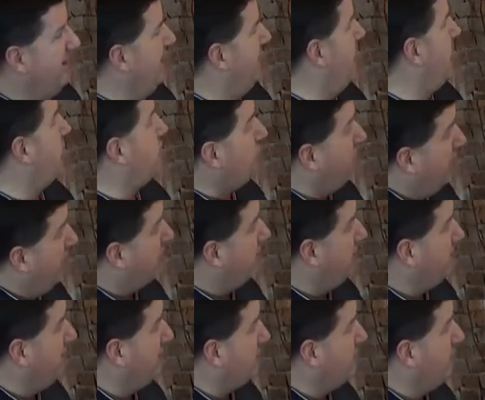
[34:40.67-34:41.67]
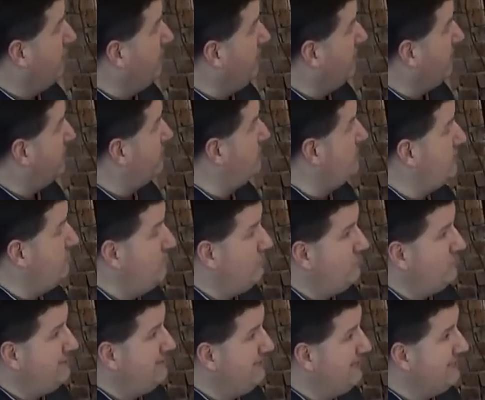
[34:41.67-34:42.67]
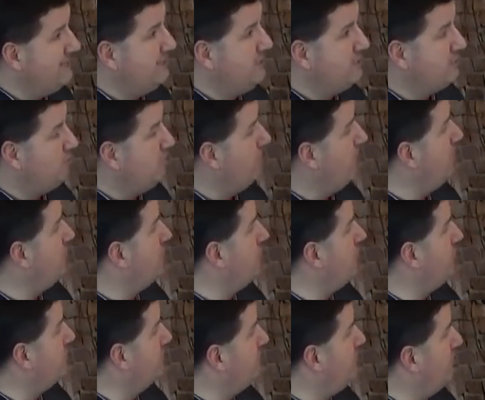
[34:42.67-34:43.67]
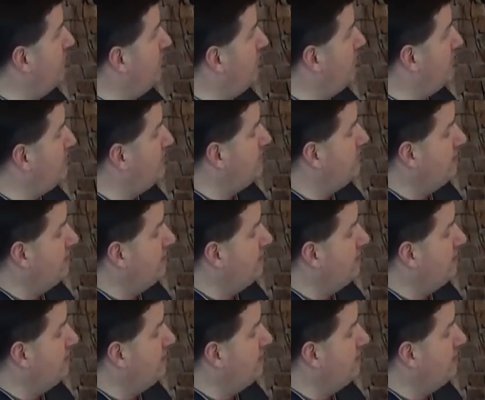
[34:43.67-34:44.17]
And they're talking about going to Disney's Wide World of Sports.